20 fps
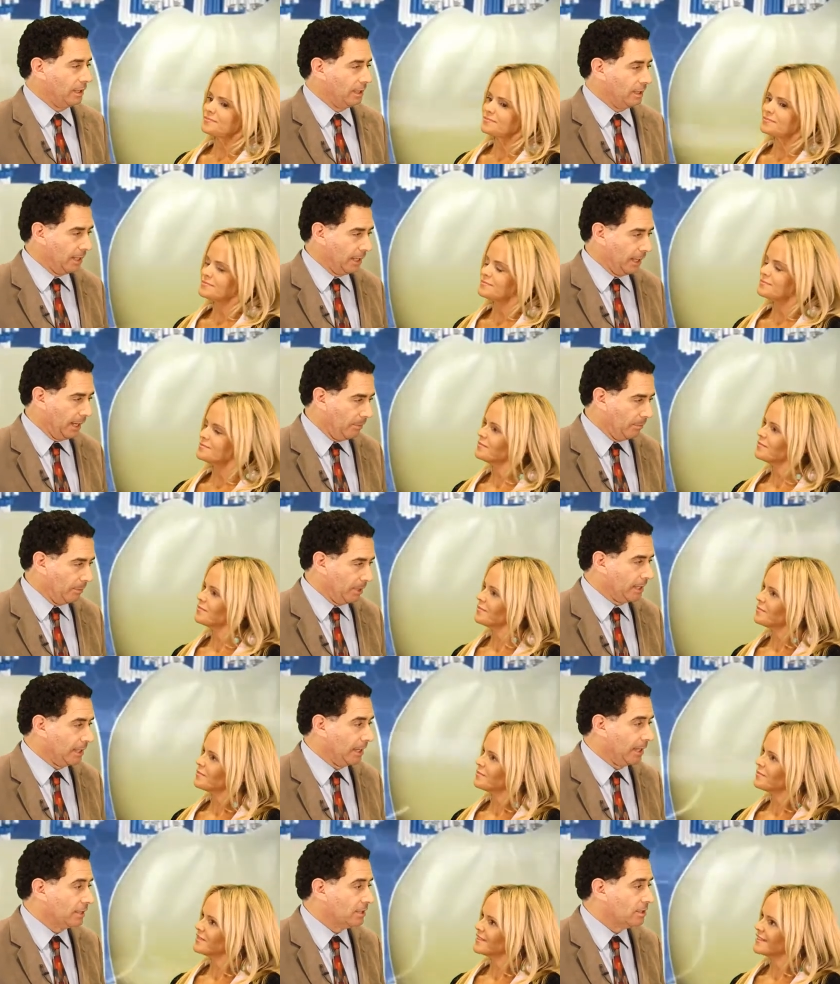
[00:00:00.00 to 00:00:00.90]
Speaker 1: the
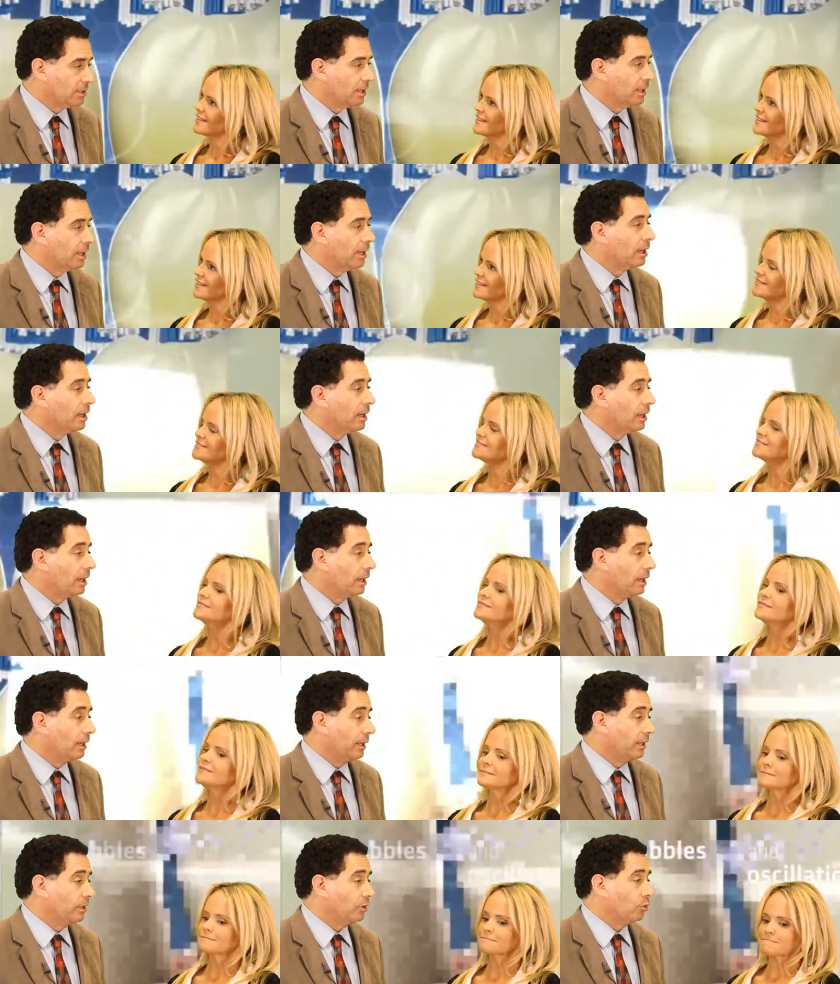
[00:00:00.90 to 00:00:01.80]
Emmi-Dent. Uh,
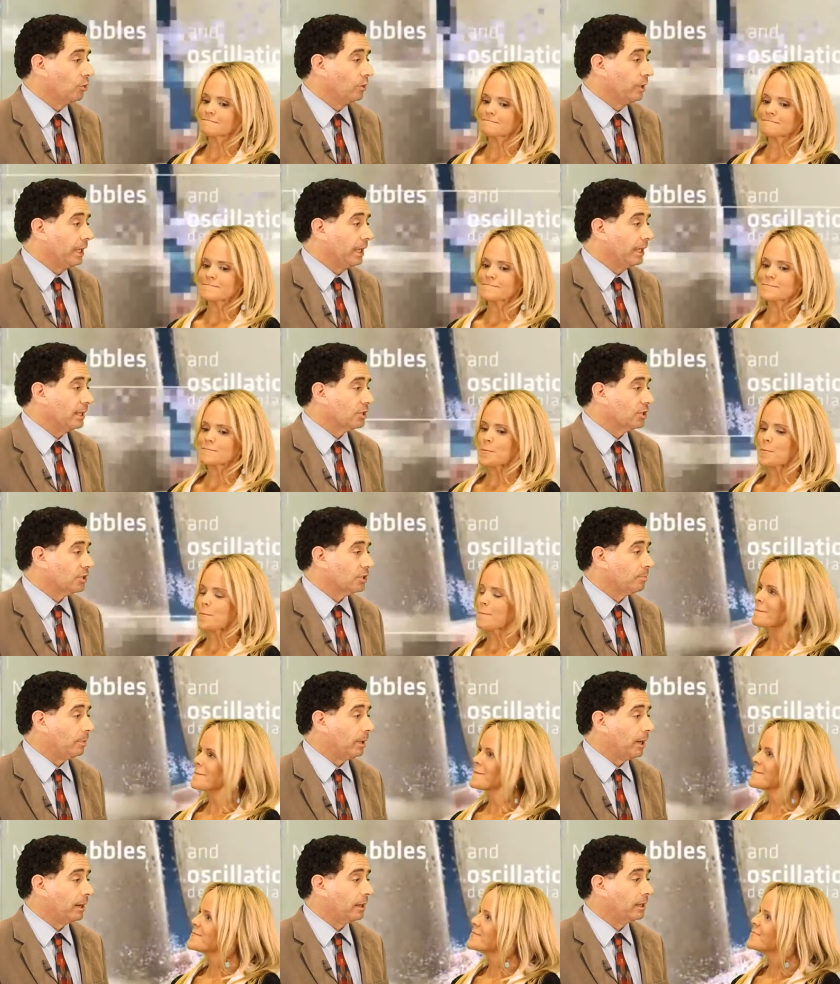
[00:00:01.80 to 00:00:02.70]
it creates
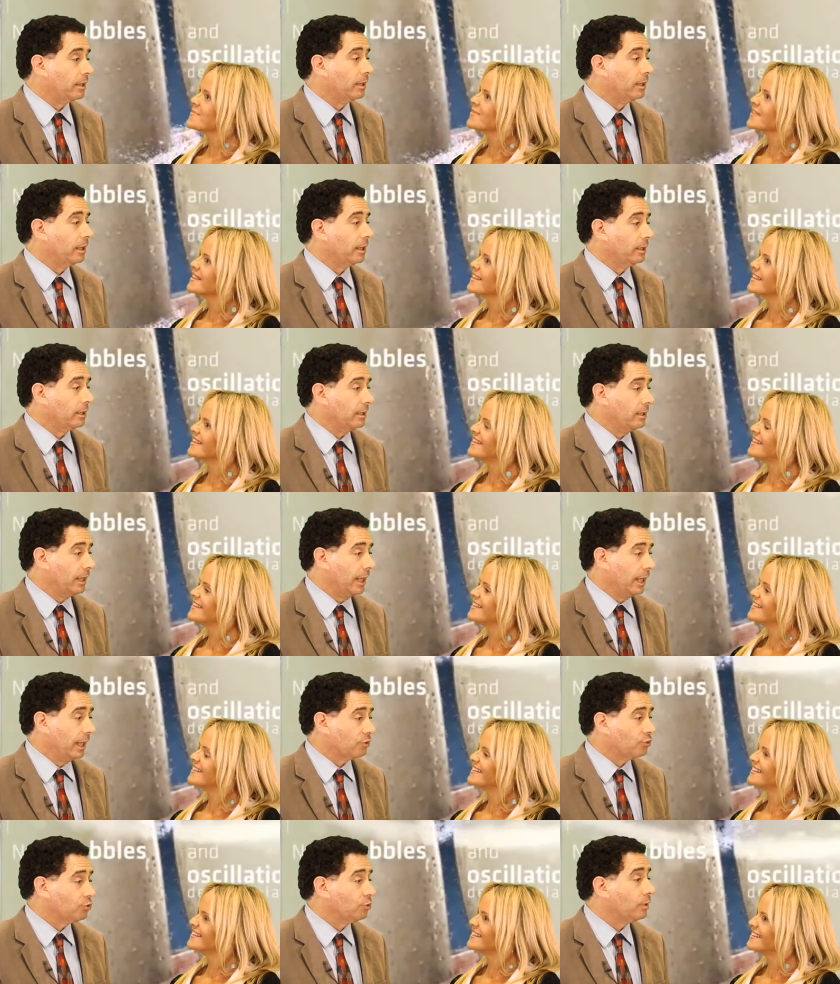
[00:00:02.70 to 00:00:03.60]
sparkling,
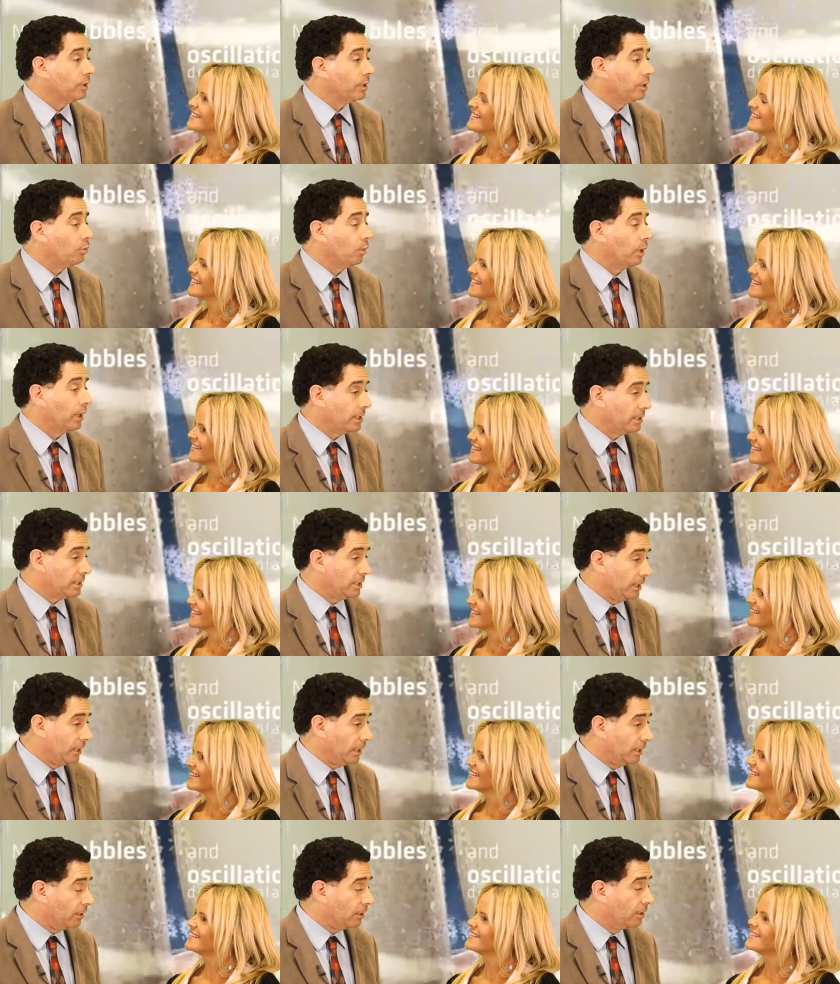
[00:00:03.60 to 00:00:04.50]
naturally white
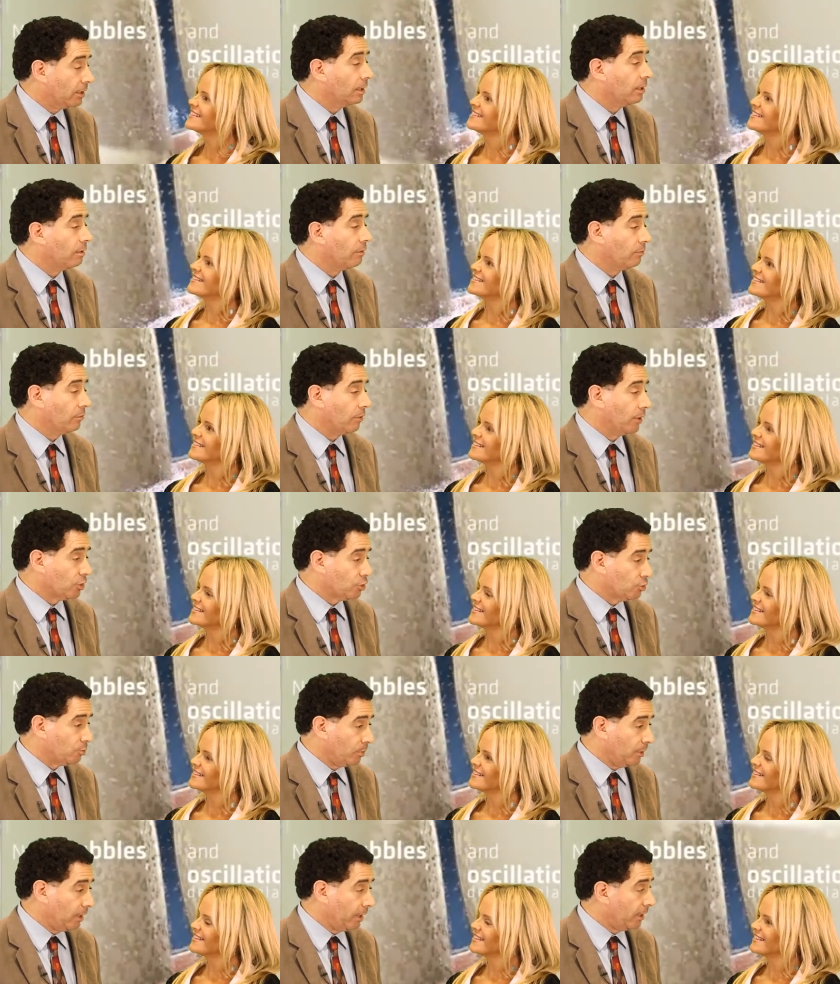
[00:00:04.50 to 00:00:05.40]
teeth, fresh
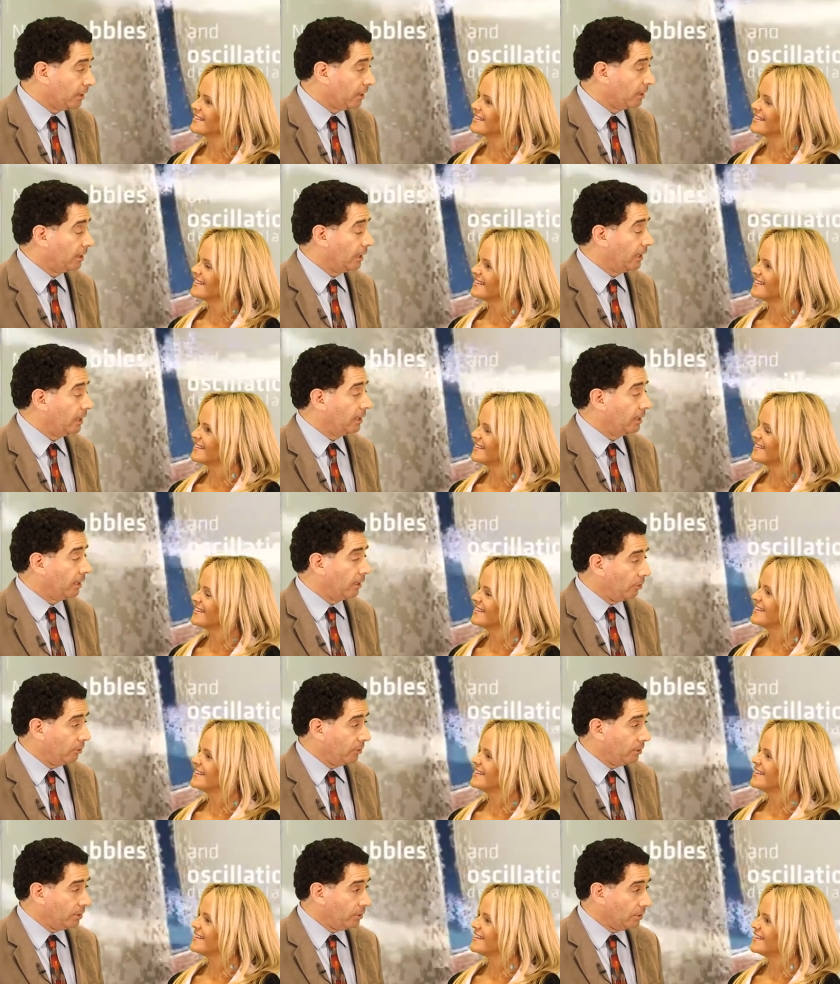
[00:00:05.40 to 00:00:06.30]
breath, and
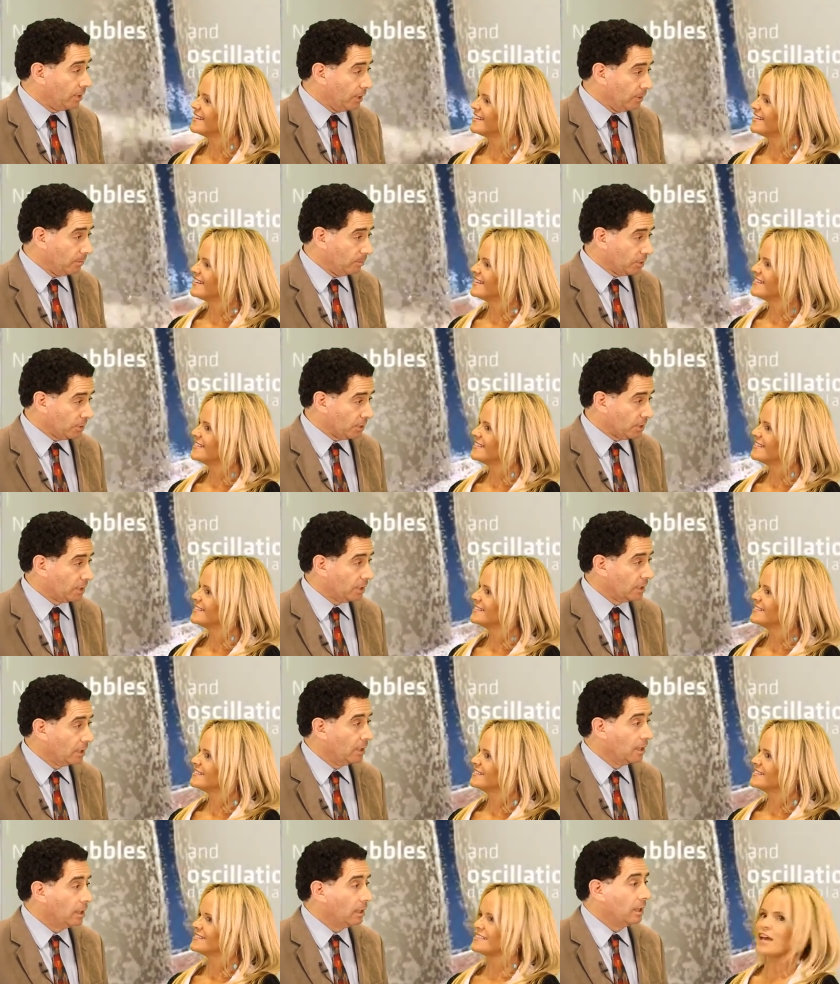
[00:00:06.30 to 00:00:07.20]
healthier gums.
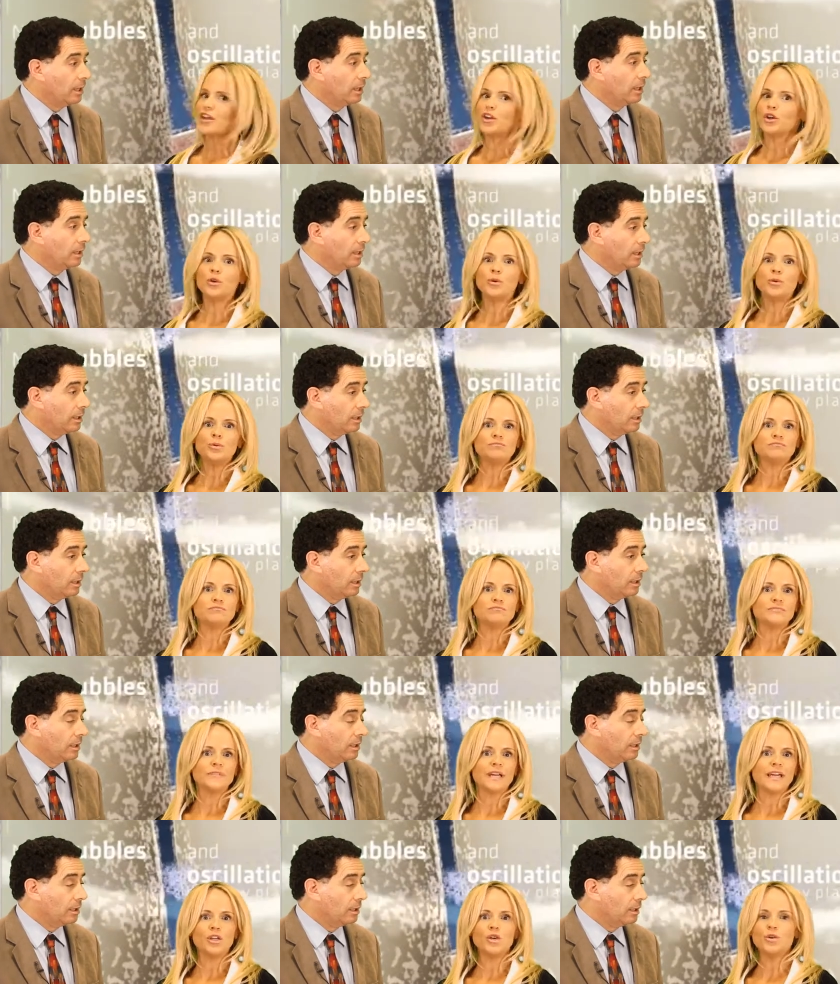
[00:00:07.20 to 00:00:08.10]
Speaker 2: And who
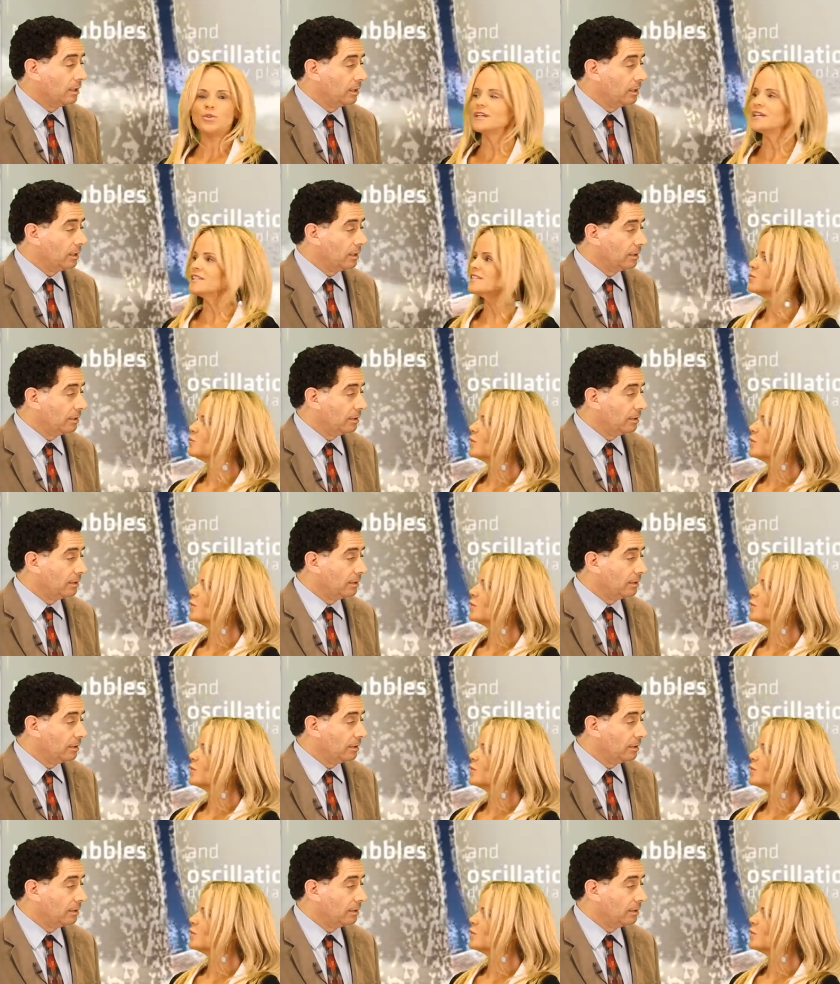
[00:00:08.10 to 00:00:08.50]
and who doesn't